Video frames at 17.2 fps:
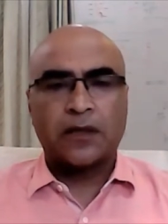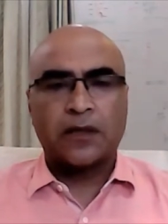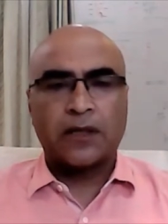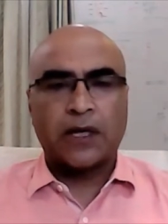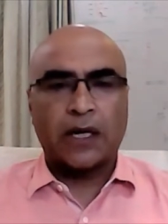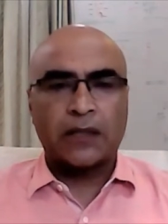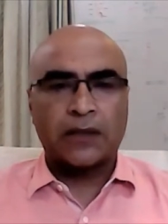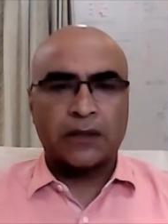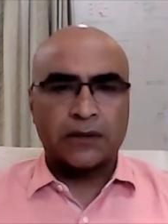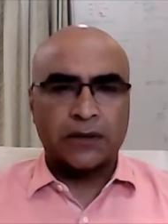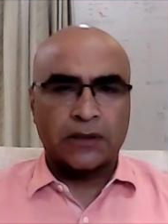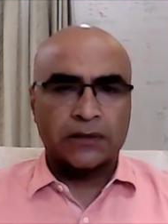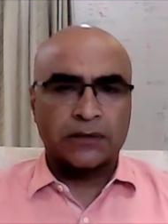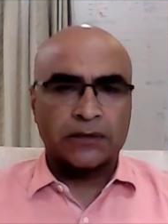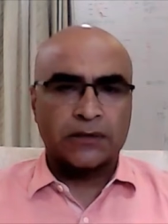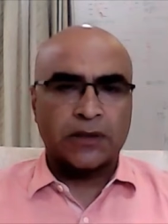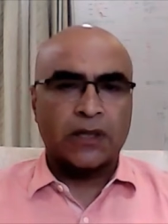
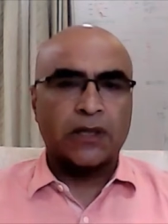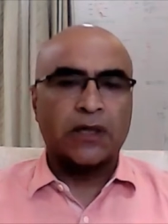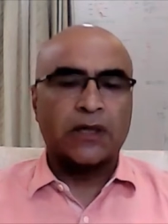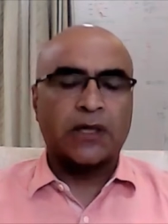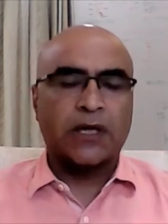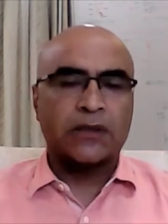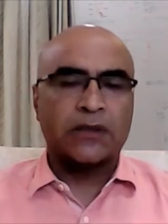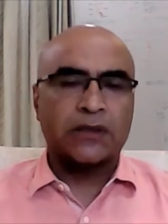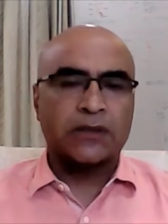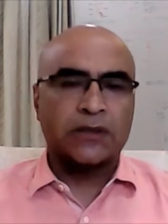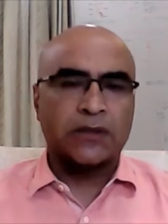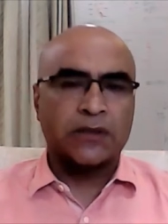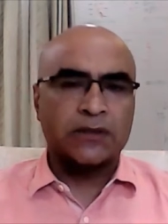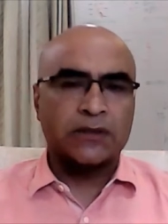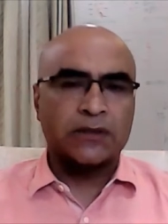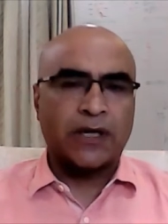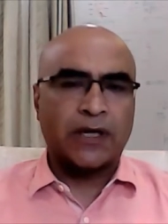catheters, tunnel
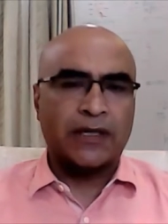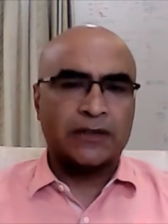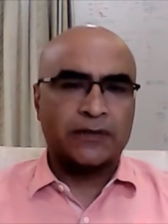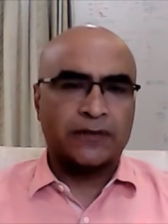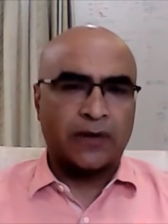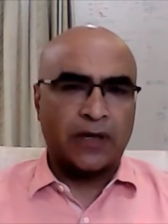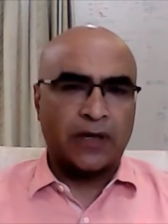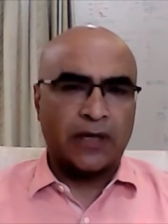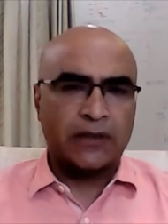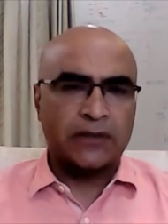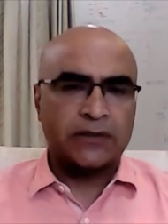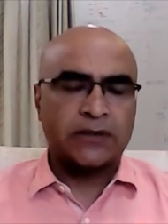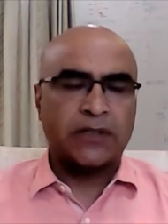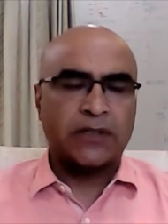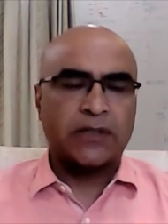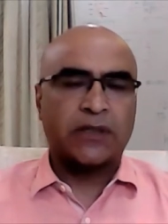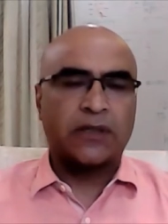catheters, as well as
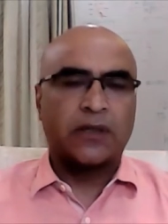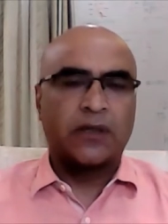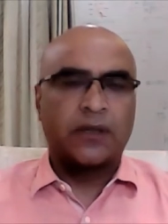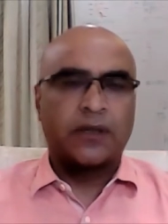the